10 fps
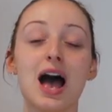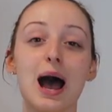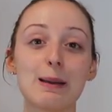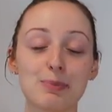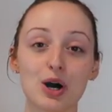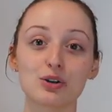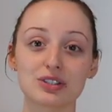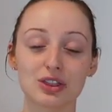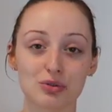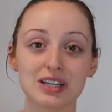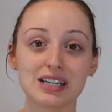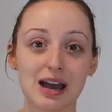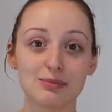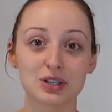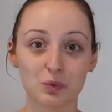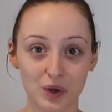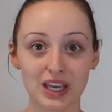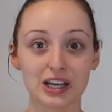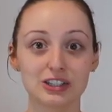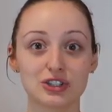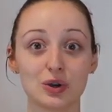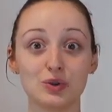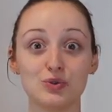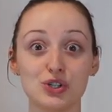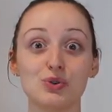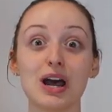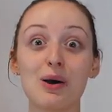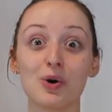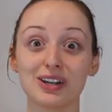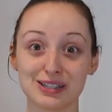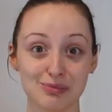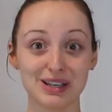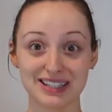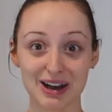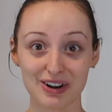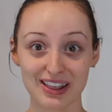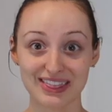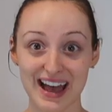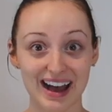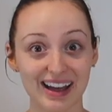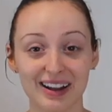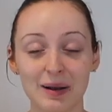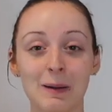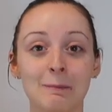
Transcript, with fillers: I post three times a week, so you do not want to miss out on that.